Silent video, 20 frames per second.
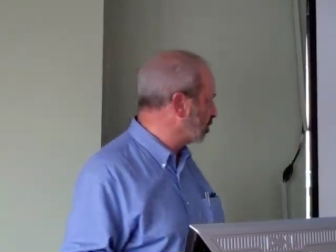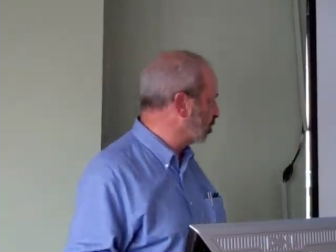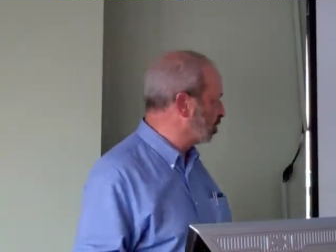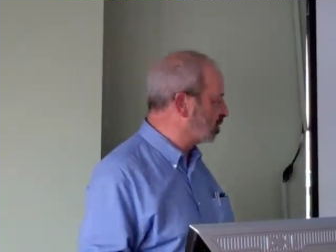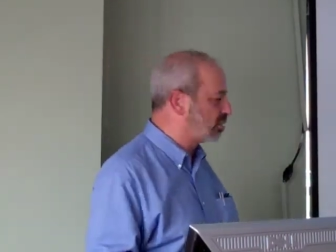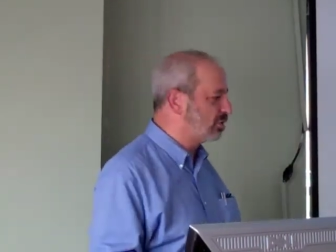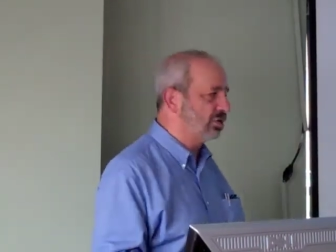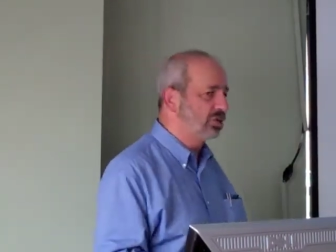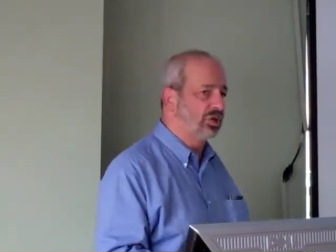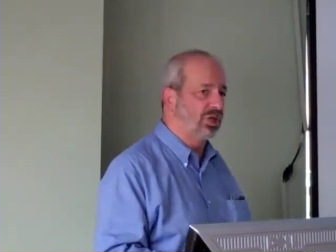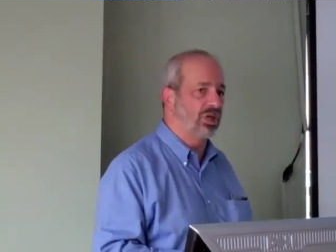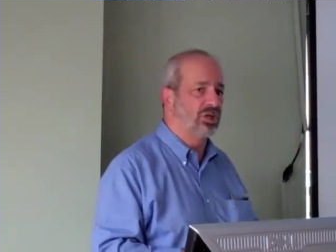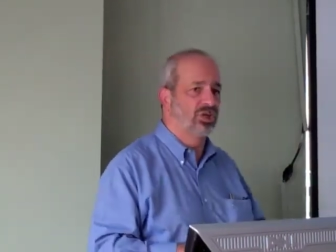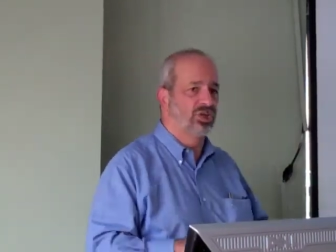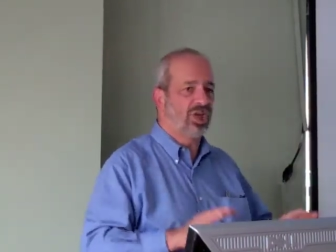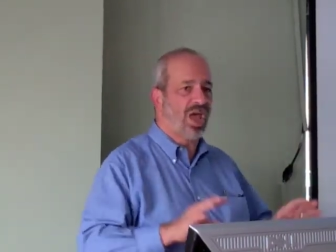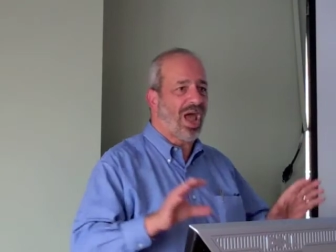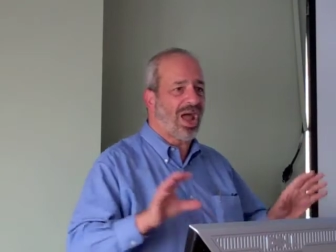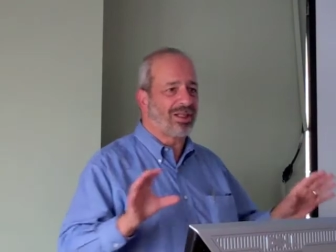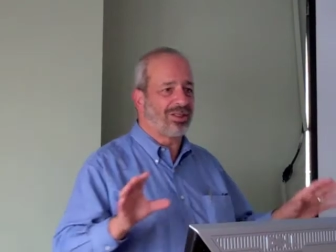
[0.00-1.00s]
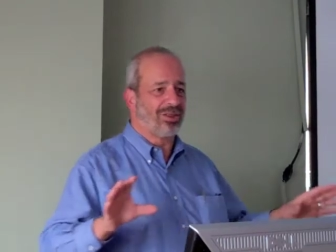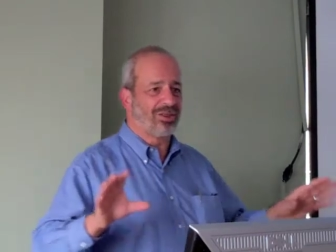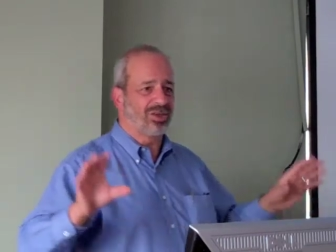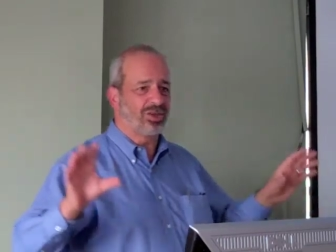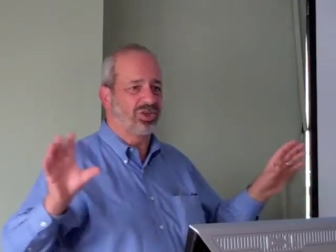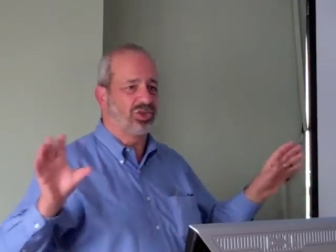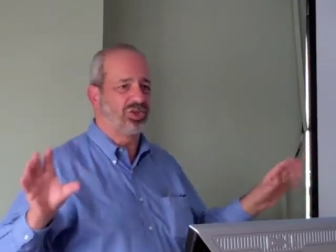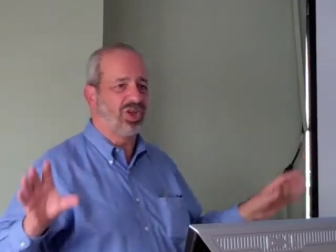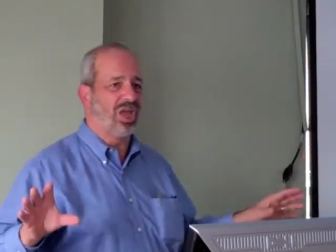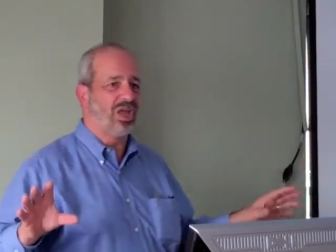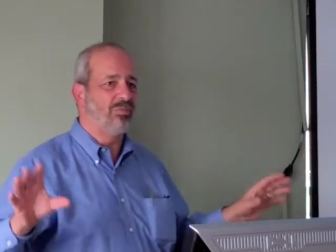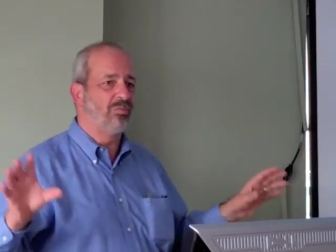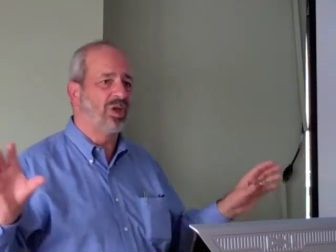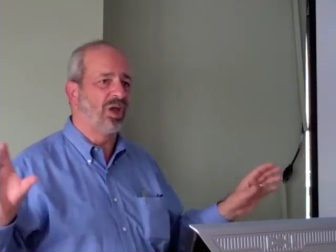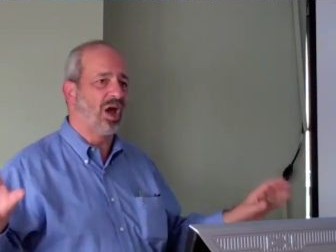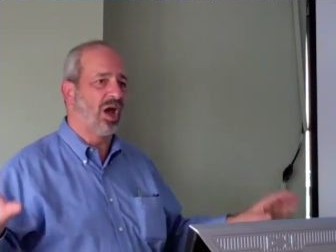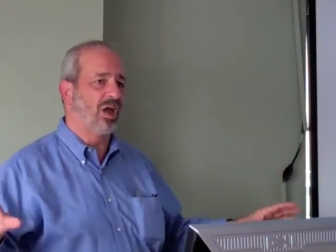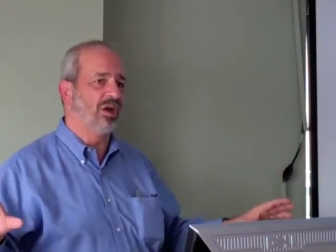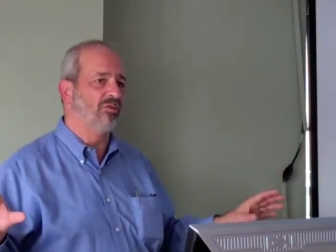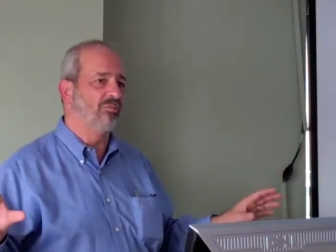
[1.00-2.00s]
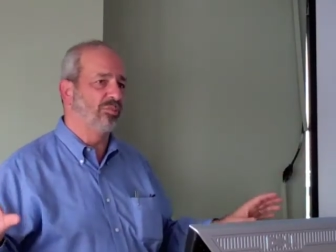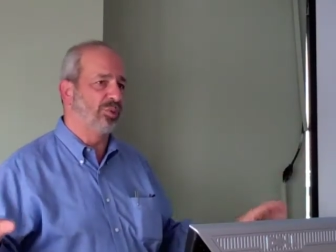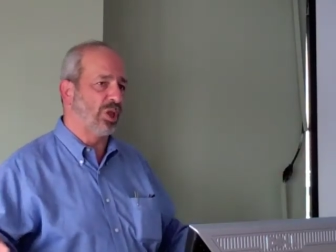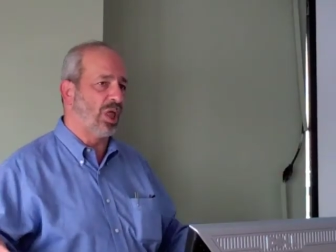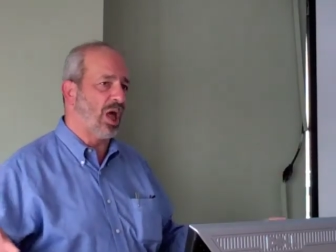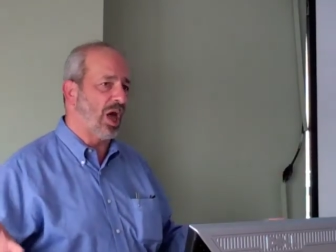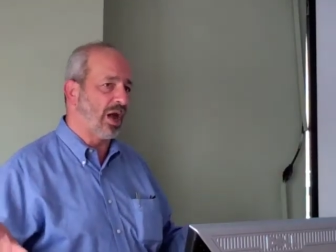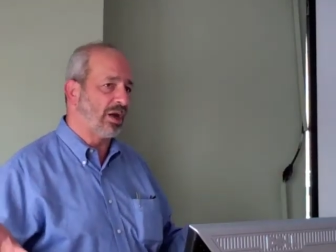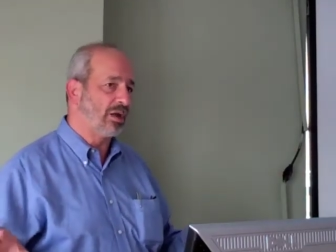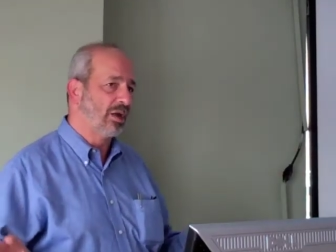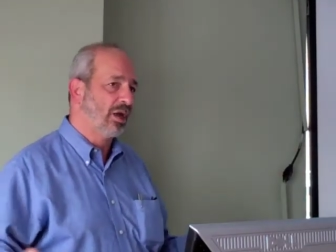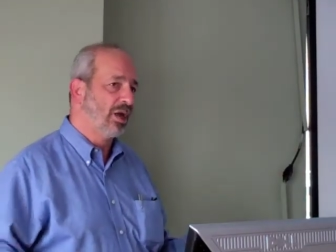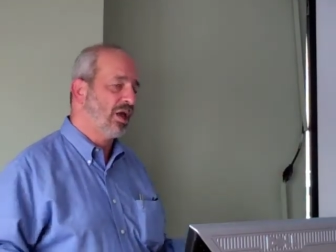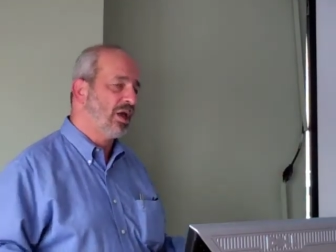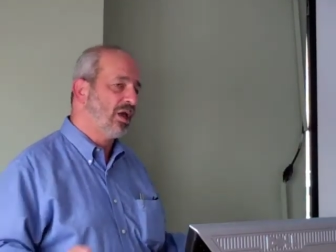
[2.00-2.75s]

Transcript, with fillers: So this is exactly the same kind of plot